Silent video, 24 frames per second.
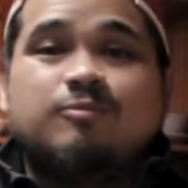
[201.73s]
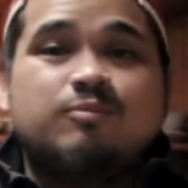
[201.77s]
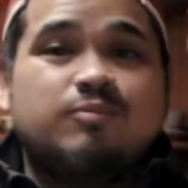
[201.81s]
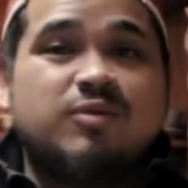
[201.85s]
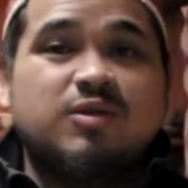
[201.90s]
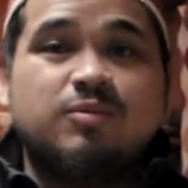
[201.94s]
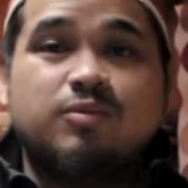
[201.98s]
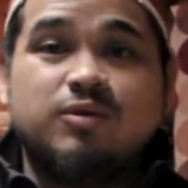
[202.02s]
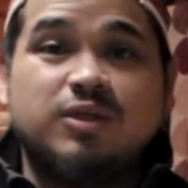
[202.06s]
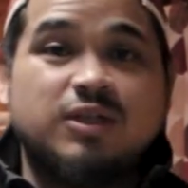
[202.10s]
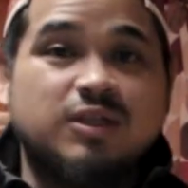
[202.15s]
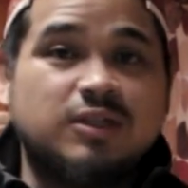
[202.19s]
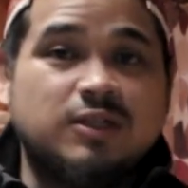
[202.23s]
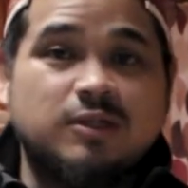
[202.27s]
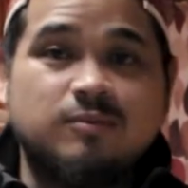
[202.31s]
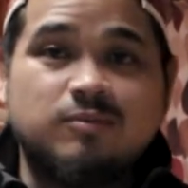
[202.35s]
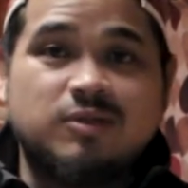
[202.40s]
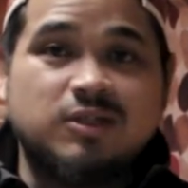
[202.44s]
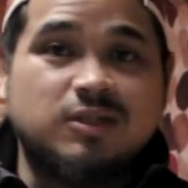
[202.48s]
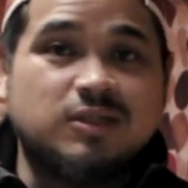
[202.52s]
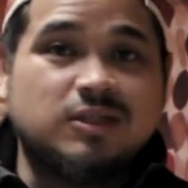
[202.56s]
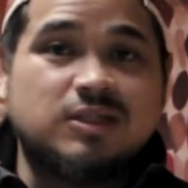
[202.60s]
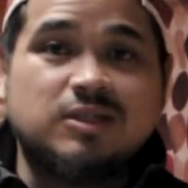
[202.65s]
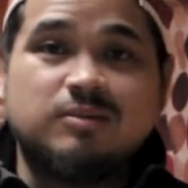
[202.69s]
People get
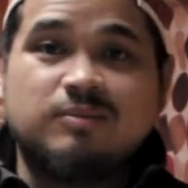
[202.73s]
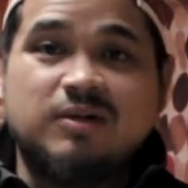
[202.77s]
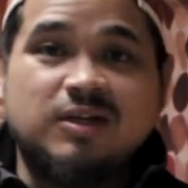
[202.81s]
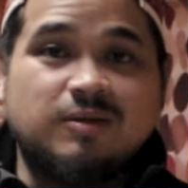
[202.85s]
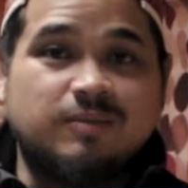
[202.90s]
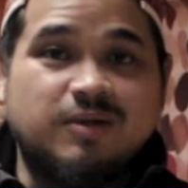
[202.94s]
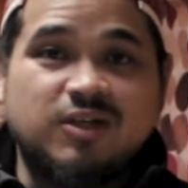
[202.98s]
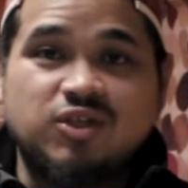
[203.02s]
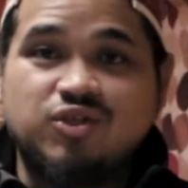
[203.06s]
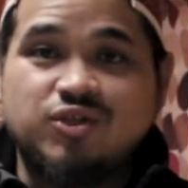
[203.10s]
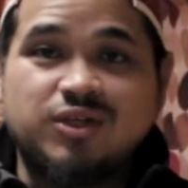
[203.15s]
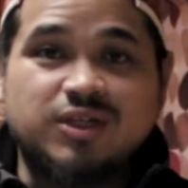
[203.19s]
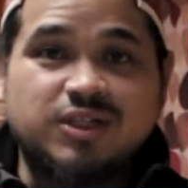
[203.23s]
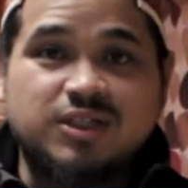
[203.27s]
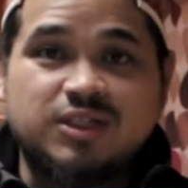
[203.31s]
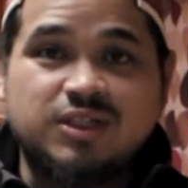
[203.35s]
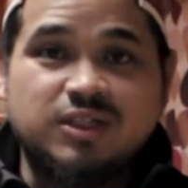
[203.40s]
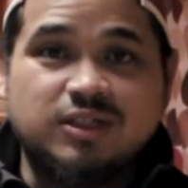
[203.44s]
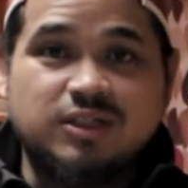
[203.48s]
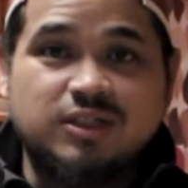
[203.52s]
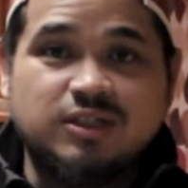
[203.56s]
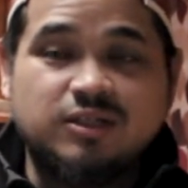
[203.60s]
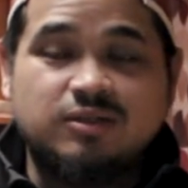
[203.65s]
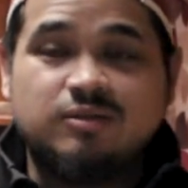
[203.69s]
tempted. Somebody might try to
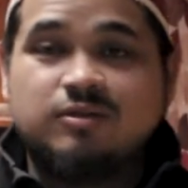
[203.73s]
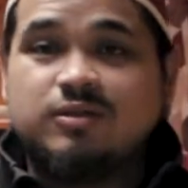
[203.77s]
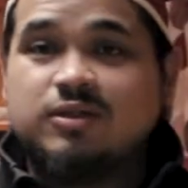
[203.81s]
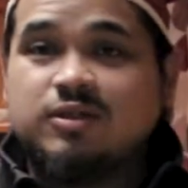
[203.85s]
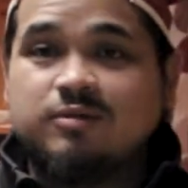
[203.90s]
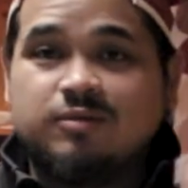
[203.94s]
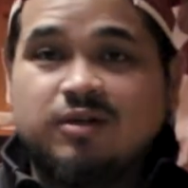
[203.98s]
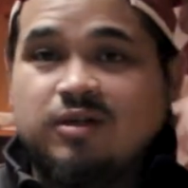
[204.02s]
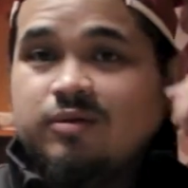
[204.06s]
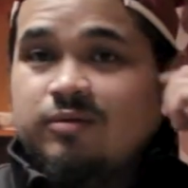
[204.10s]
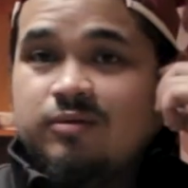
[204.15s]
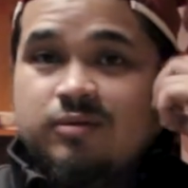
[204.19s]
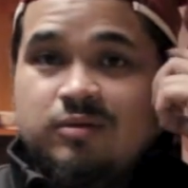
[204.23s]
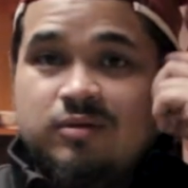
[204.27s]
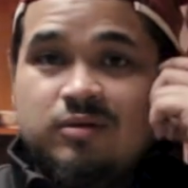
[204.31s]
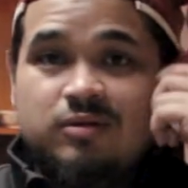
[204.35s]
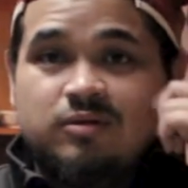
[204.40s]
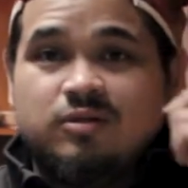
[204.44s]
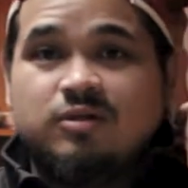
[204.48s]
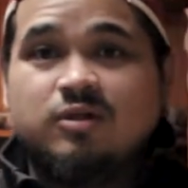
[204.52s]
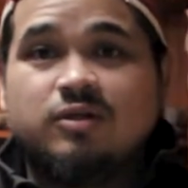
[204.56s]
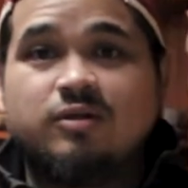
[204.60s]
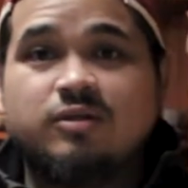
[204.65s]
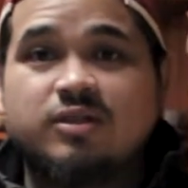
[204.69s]
steal it. Somebody,
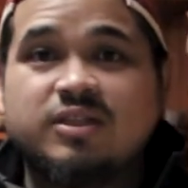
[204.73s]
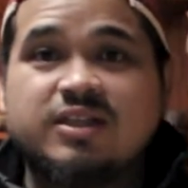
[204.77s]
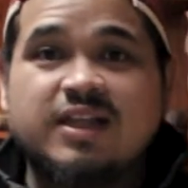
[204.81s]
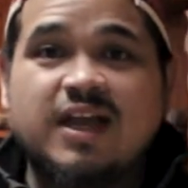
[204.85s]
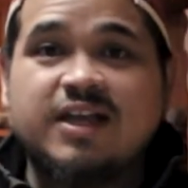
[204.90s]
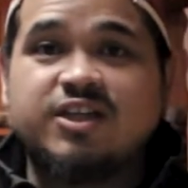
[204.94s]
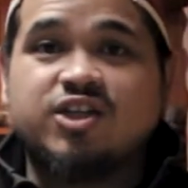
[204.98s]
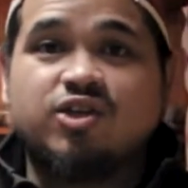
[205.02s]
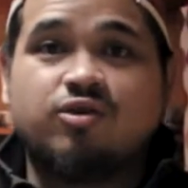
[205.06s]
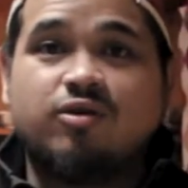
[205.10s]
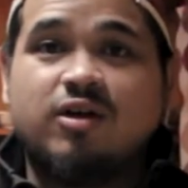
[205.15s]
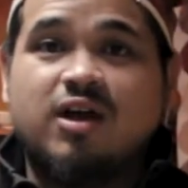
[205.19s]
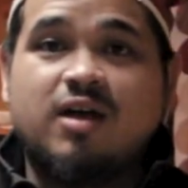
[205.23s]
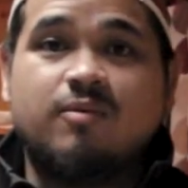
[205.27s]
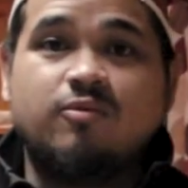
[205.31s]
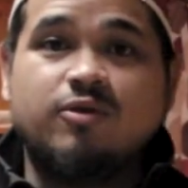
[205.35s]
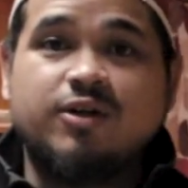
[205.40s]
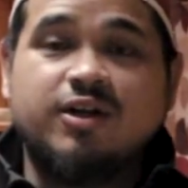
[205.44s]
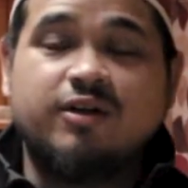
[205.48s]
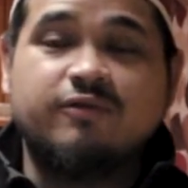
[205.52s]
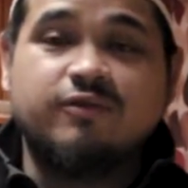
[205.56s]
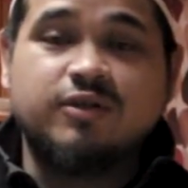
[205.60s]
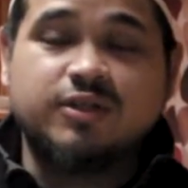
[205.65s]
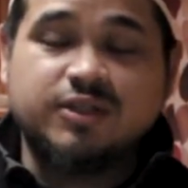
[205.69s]
you know, snatch and grab,
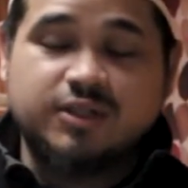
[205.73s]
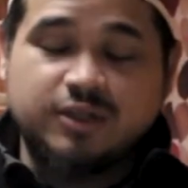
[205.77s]
whatever.